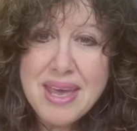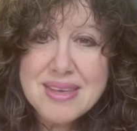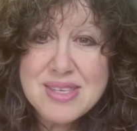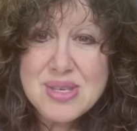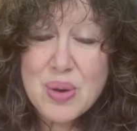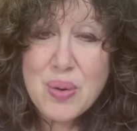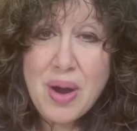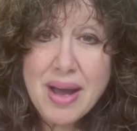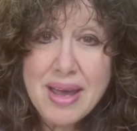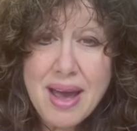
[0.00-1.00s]
So
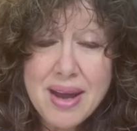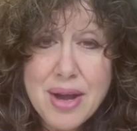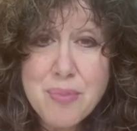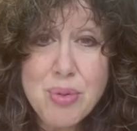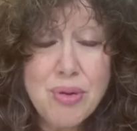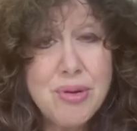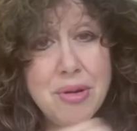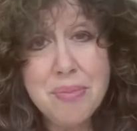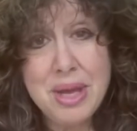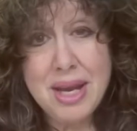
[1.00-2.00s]
I added a border,
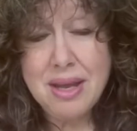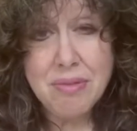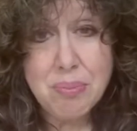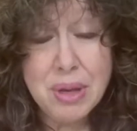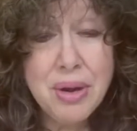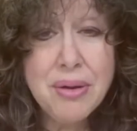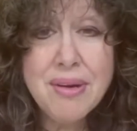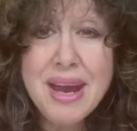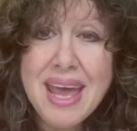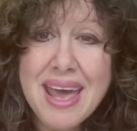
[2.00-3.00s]
it made it even
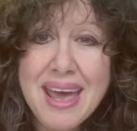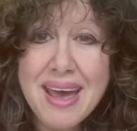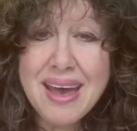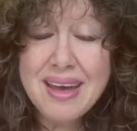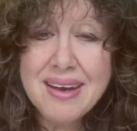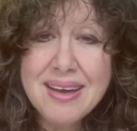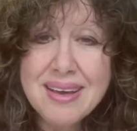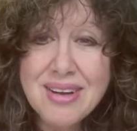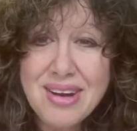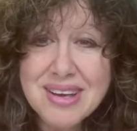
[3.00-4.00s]
bigger, and it
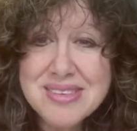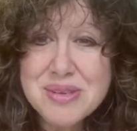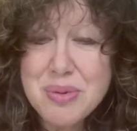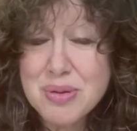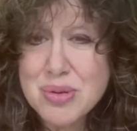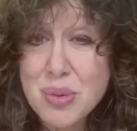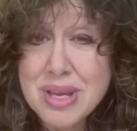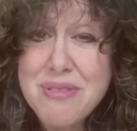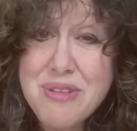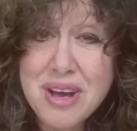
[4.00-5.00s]
cost about
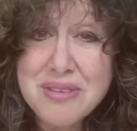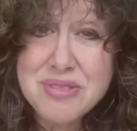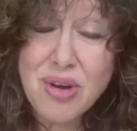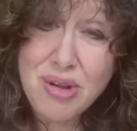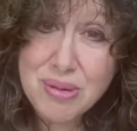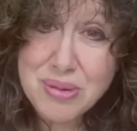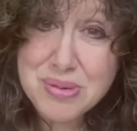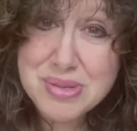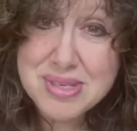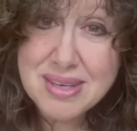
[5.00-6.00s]

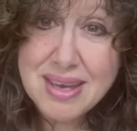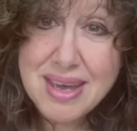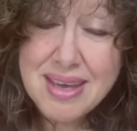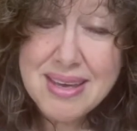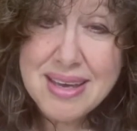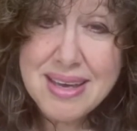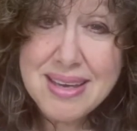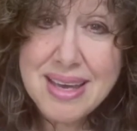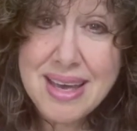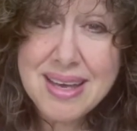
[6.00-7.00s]
$25.
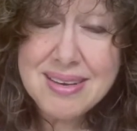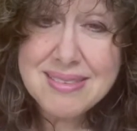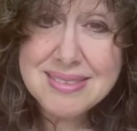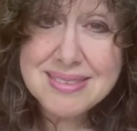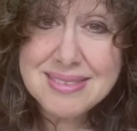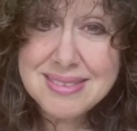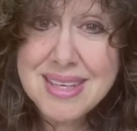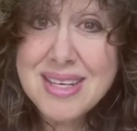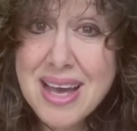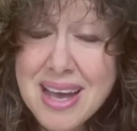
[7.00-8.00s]
And
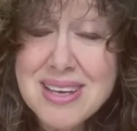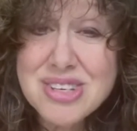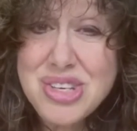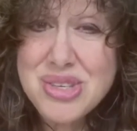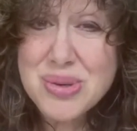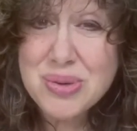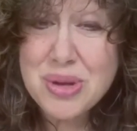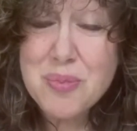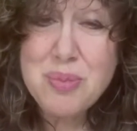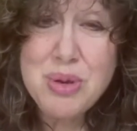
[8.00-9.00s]
it actually turned
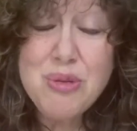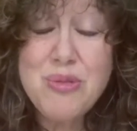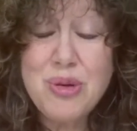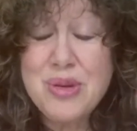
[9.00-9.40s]
out beautiful.